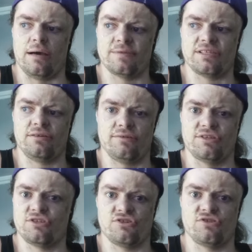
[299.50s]
I'm still
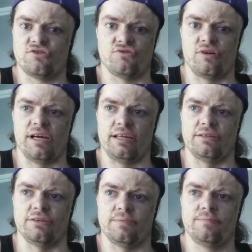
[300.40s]
just
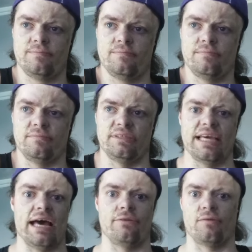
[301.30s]
trying to
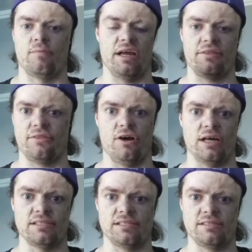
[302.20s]
gather my
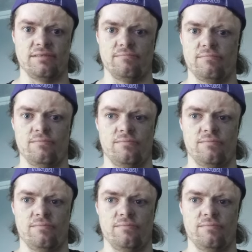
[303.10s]
thoughts